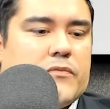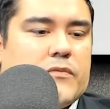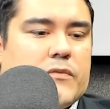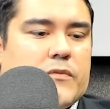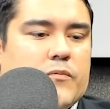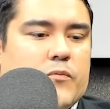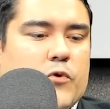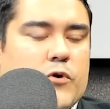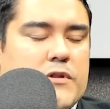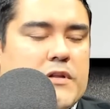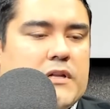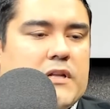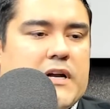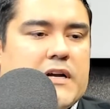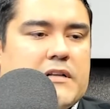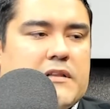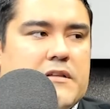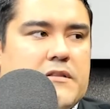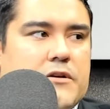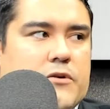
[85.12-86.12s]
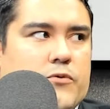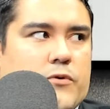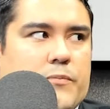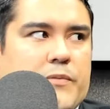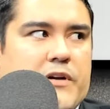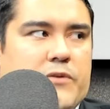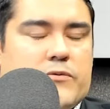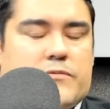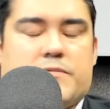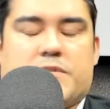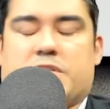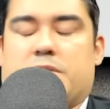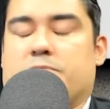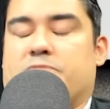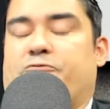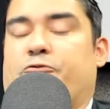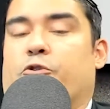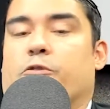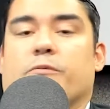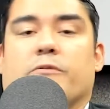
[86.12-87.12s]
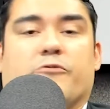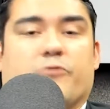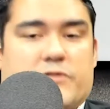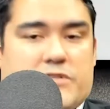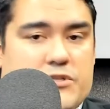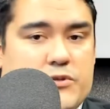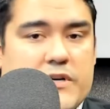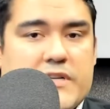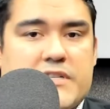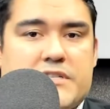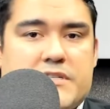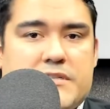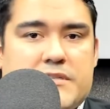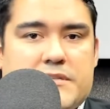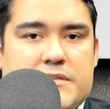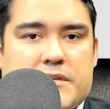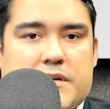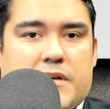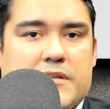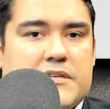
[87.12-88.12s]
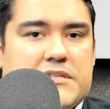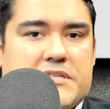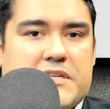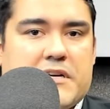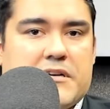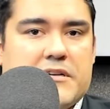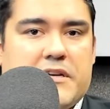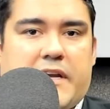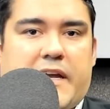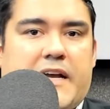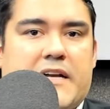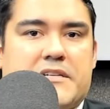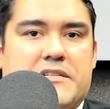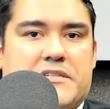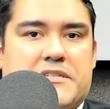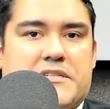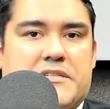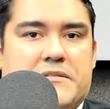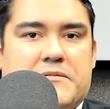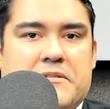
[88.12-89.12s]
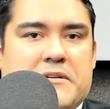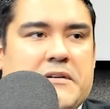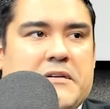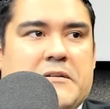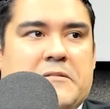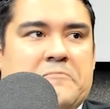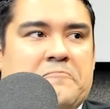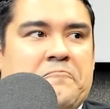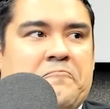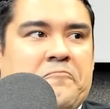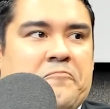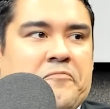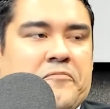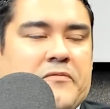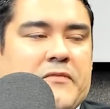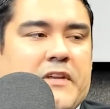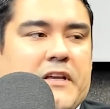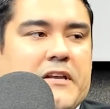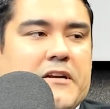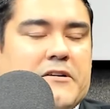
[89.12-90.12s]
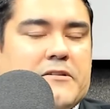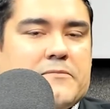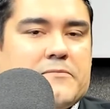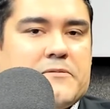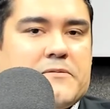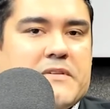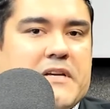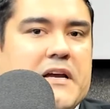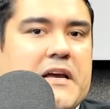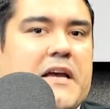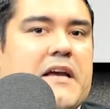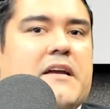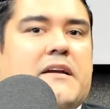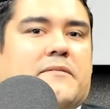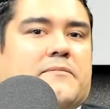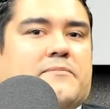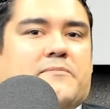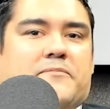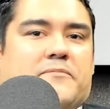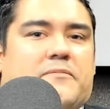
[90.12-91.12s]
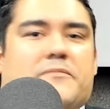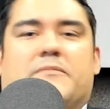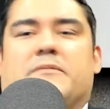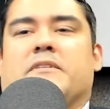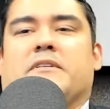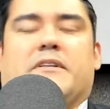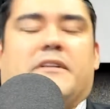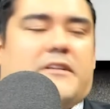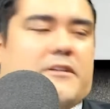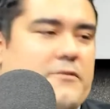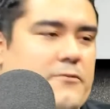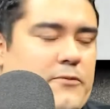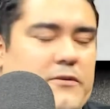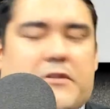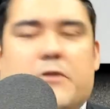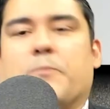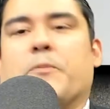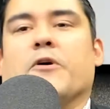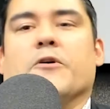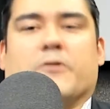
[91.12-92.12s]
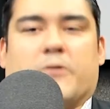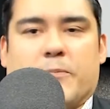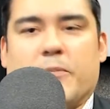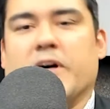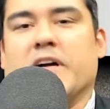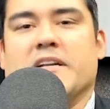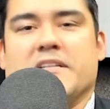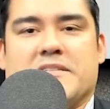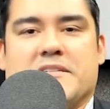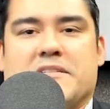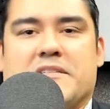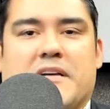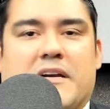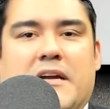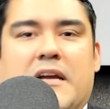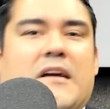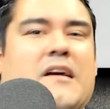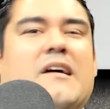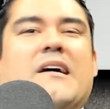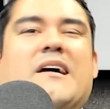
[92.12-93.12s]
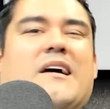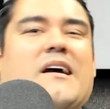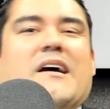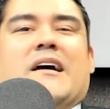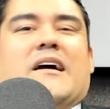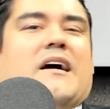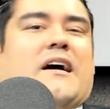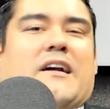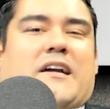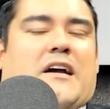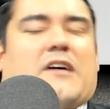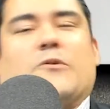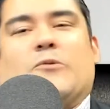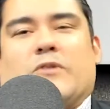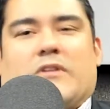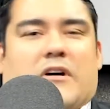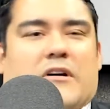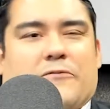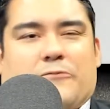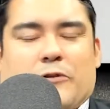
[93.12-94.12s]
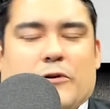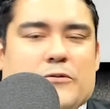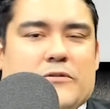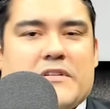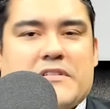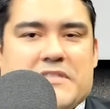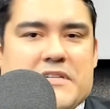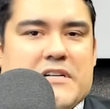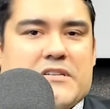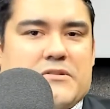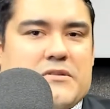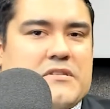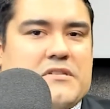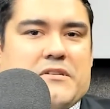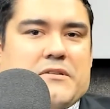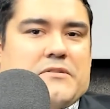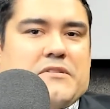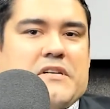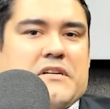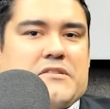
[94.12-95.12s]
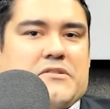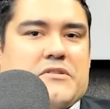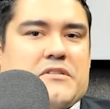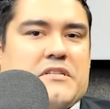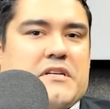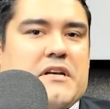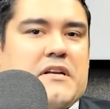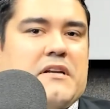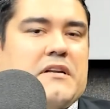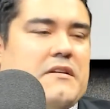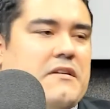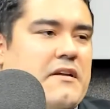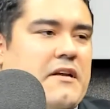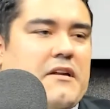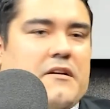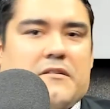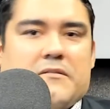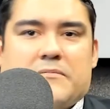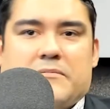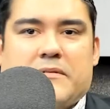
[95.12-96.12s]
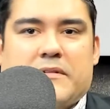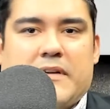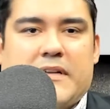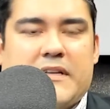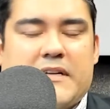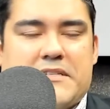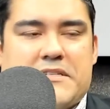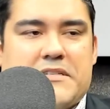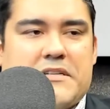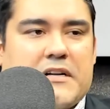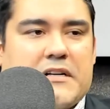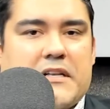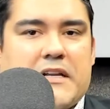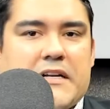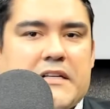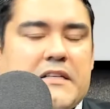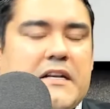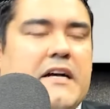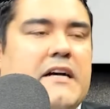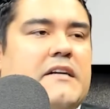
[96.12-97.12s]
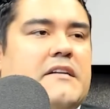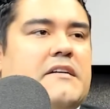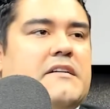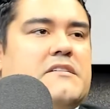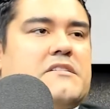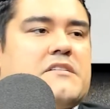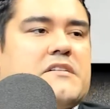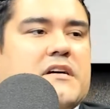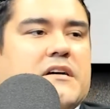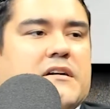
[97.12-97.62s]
more than likely there will be some form of restrictions on the sale. You can't just say, hey, with your poker buddies and say, I kind of want to offload this interest. Who's interested? And it's done like that. It's